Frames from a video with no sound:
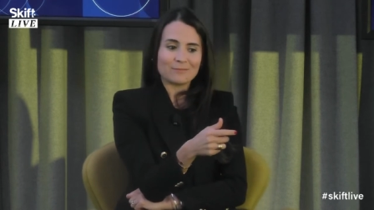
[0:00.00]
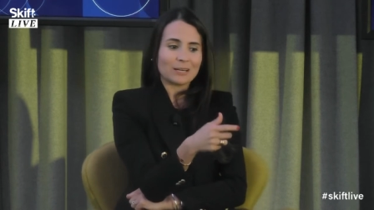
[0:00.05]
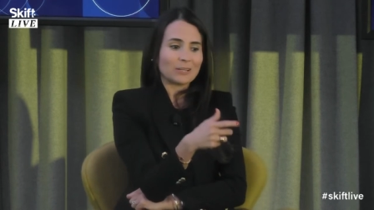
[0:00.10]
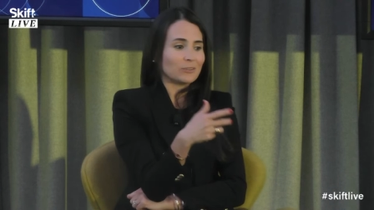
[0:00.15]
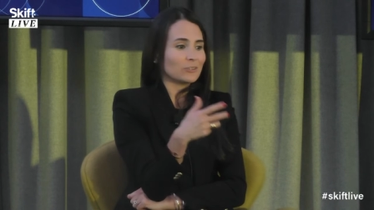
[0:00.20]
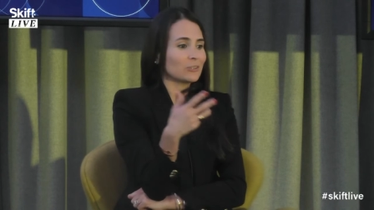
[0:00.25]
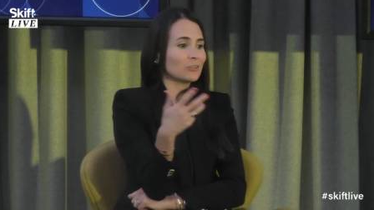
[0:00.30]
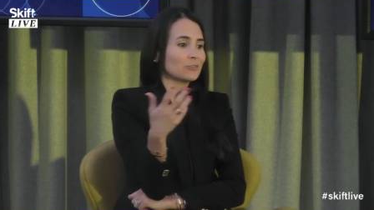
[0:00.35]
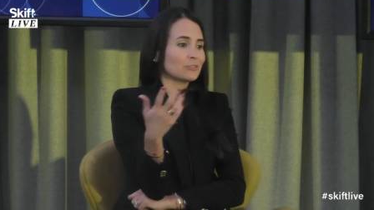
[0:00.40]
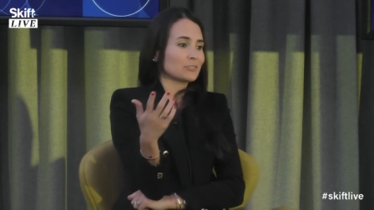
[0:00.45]
I
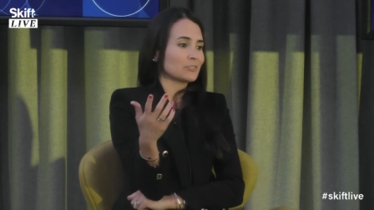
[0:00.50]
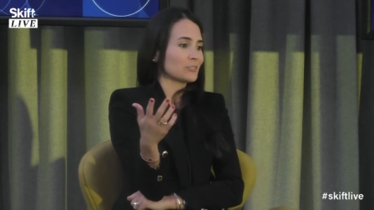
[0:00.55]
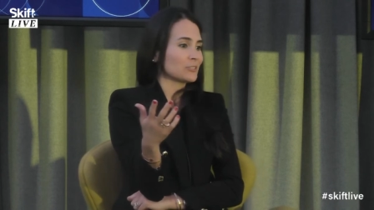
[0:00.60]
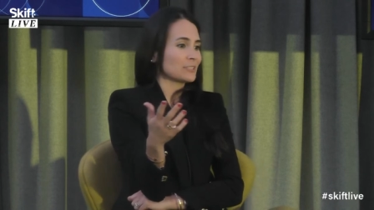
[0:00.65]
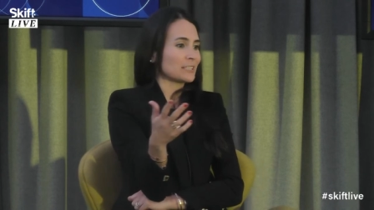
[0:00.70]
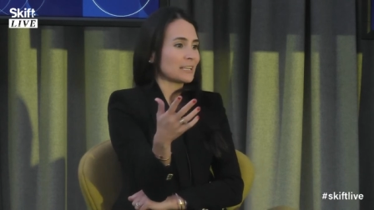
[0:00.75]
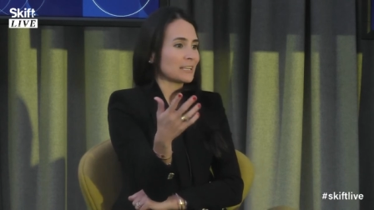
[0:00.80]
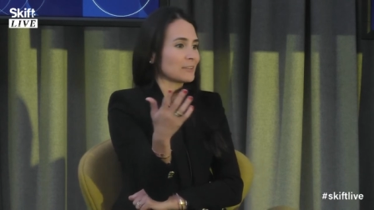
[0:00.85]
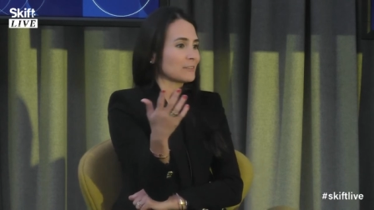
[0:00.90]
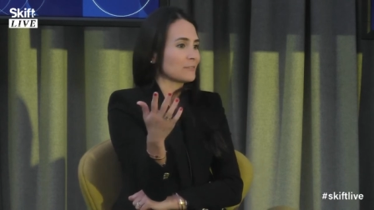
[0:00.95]
don't know, their
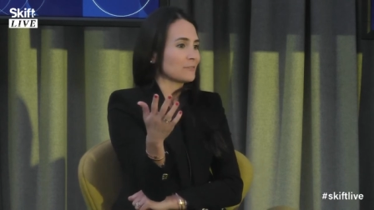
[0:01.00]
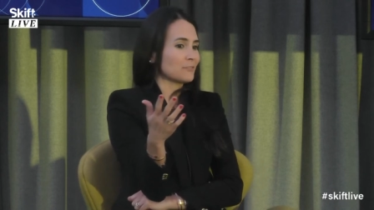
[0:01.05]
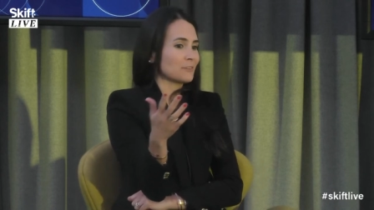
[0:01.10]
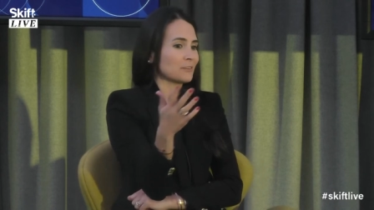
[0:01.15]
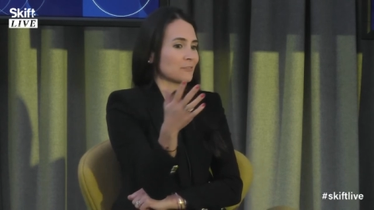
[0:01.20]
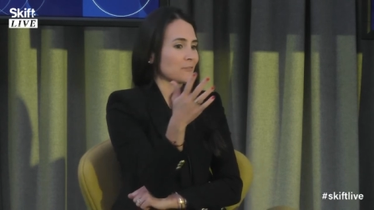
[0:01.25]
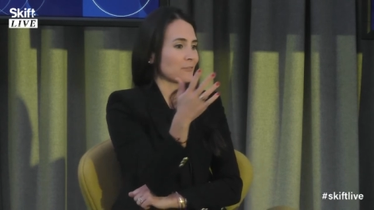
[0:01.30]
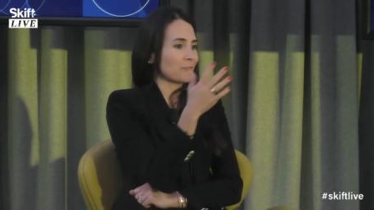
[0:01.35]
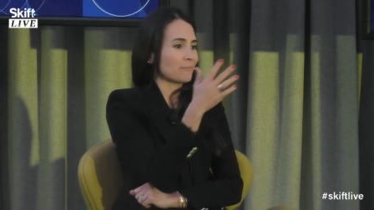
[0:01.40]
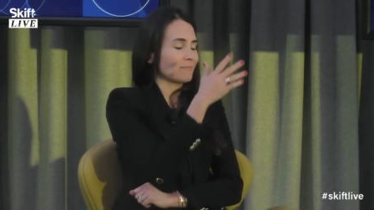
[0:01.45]
second,
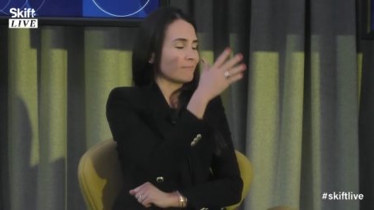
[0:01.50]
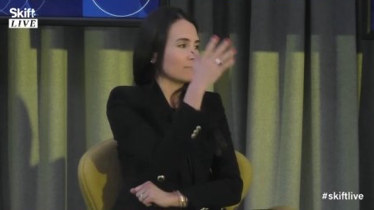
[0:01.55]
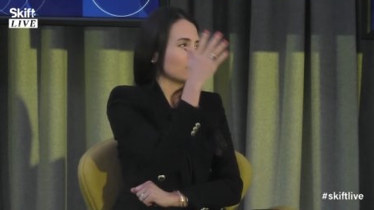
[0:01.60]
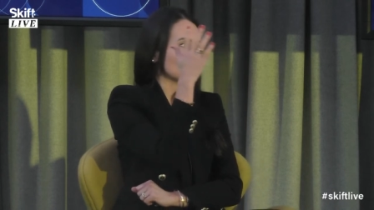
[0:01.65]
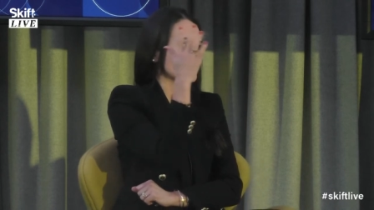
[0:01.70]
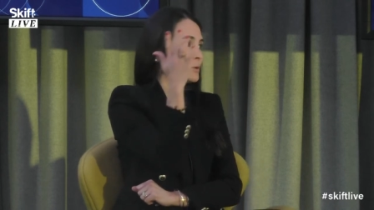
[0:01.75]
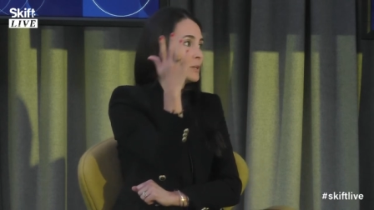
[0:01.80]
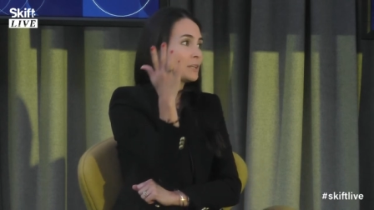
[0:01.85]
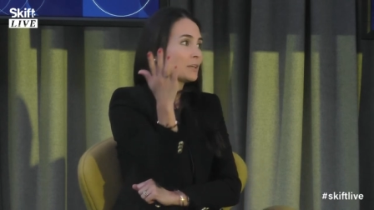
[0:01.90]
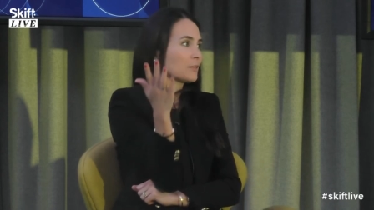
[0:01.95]
fifth,
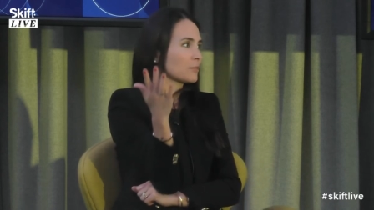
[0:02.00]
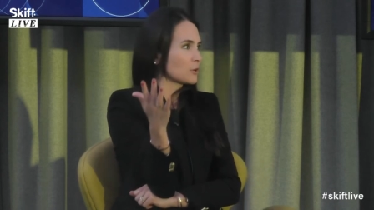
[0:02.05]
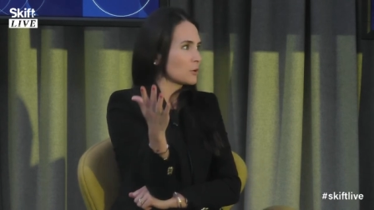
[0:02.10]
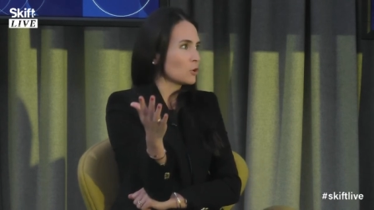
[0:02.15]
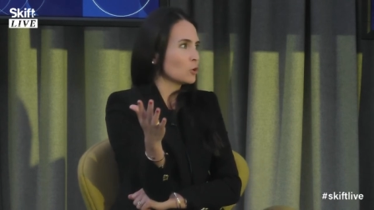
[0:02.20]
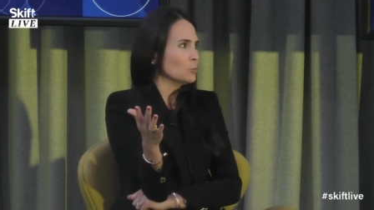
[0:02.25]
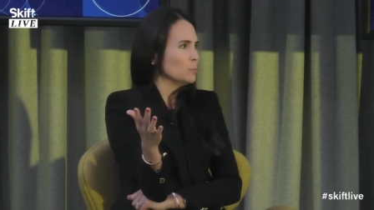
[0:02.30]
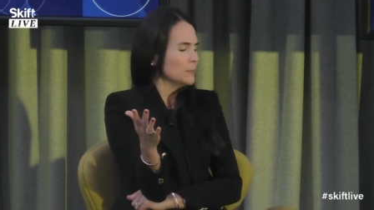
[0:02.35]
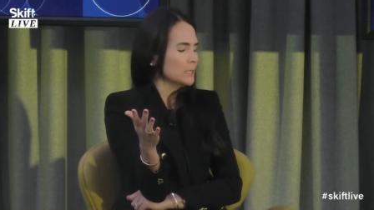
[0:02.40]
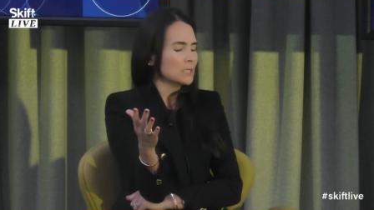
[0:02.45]
20th
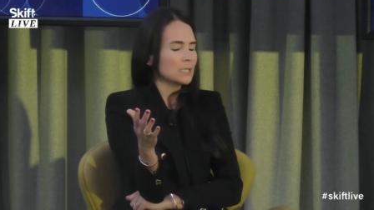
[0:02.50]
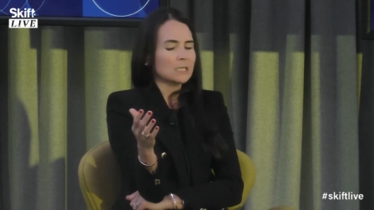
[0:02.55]
home.